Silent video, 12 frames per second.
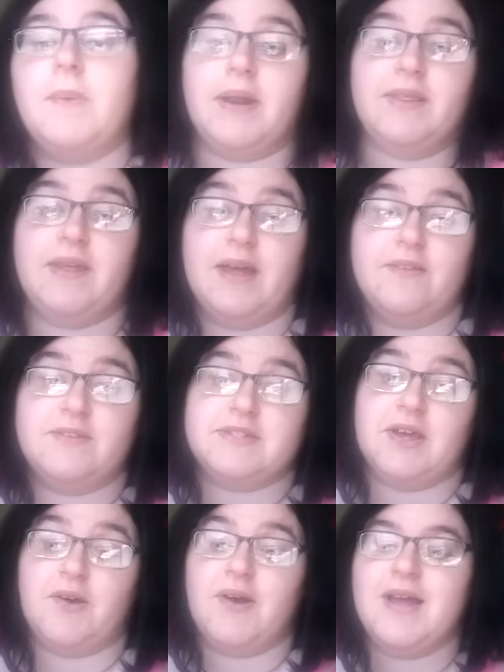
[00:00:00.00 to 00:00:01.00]
money yet,
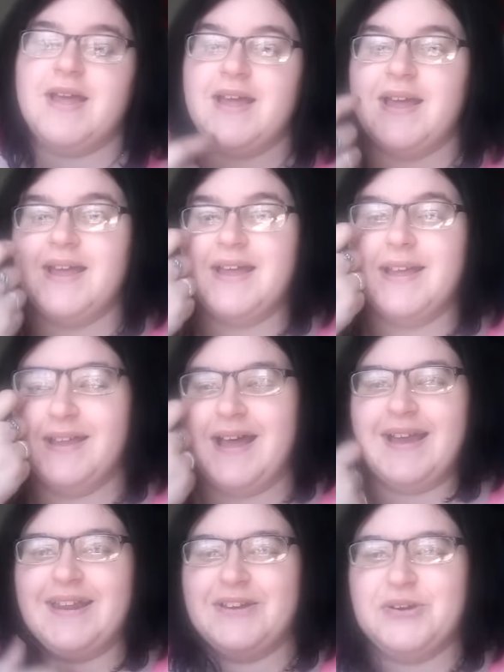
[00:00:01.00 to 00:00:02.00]
so
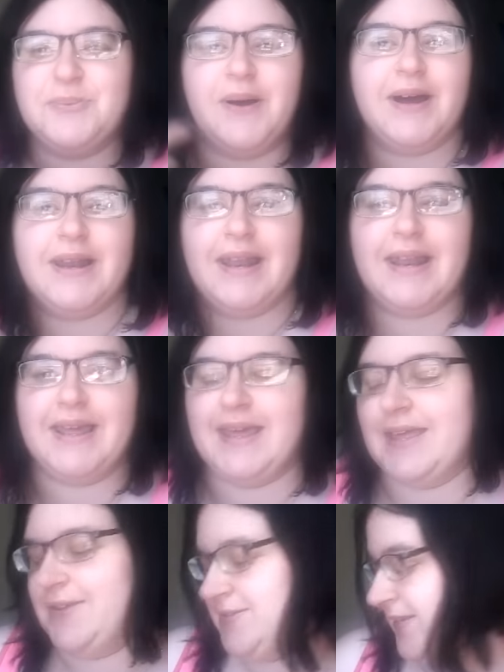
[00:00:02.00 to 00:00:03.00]
I got a coupon and I
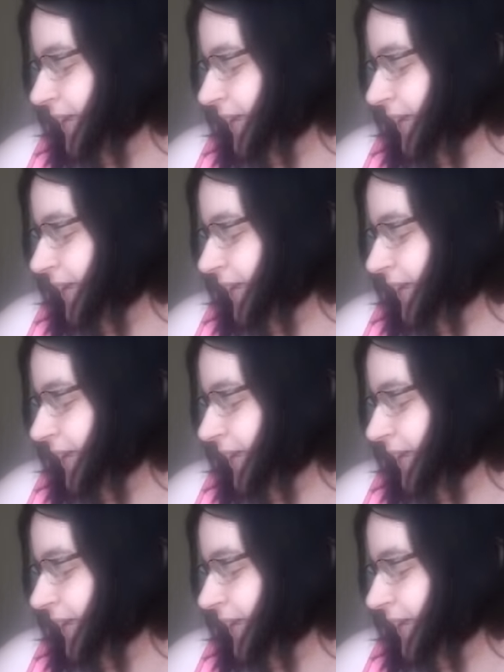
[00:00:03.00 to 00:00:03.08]
can't use